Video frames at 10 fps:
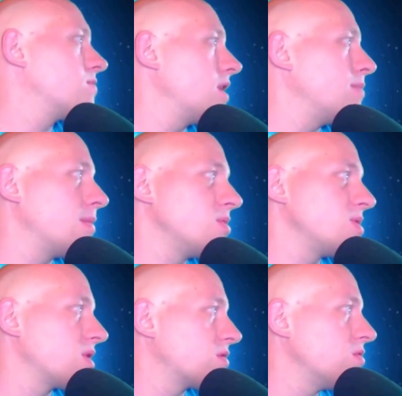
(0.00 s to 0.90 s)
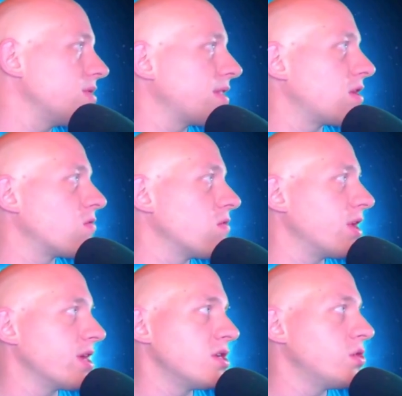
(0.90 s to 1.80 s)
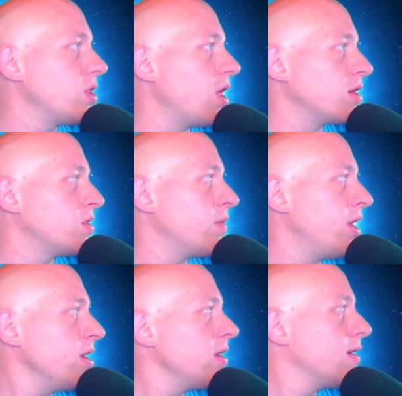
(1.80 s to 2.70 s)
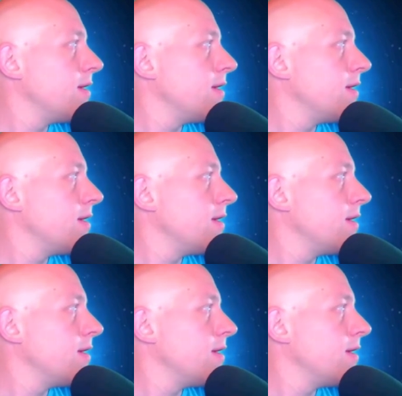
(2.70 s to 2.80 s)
great members of the crew that they're running into along the way.